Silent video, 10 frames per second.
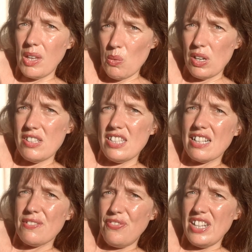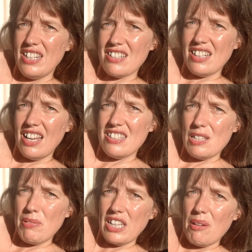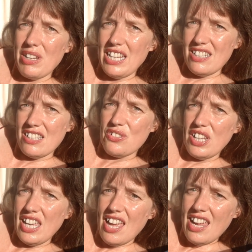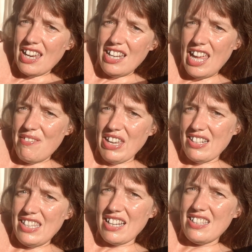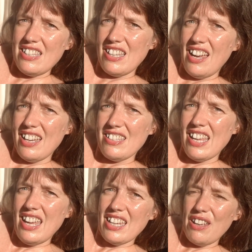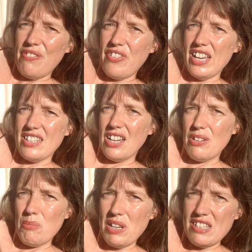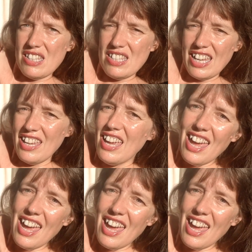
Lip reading: While sex fitness classes become an industry, claiming sexercise can fight our obesity.